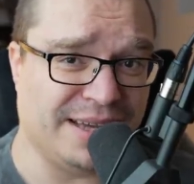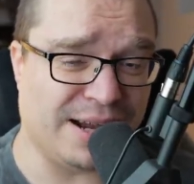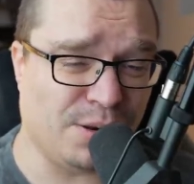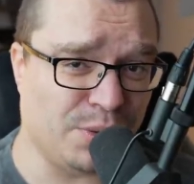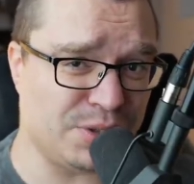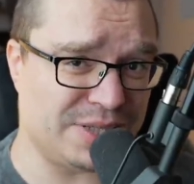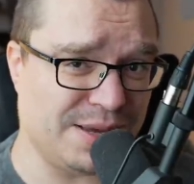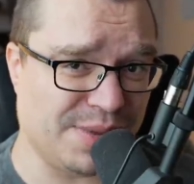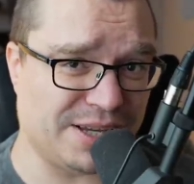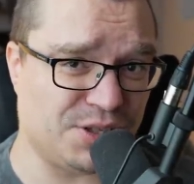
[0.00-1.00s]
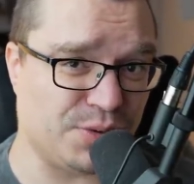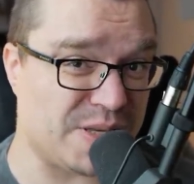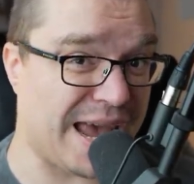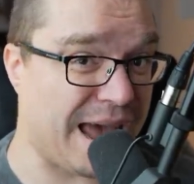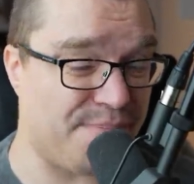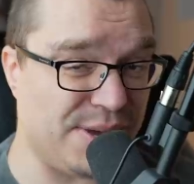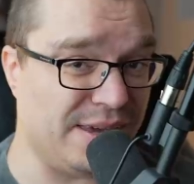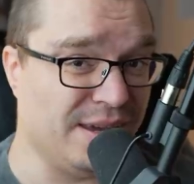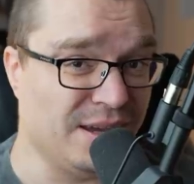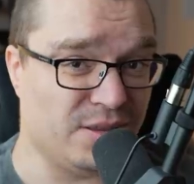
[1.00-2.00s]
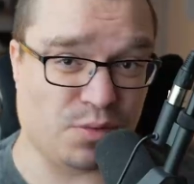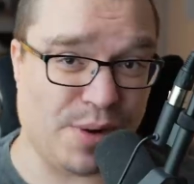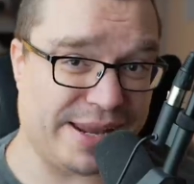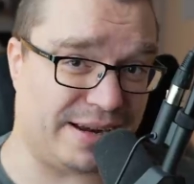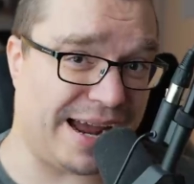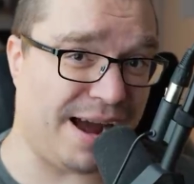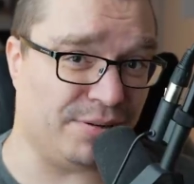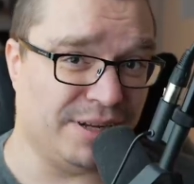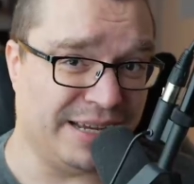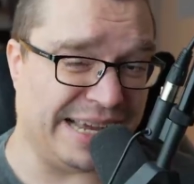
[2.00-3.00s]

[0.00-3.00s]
It almost seemed like she was happy to wait it out.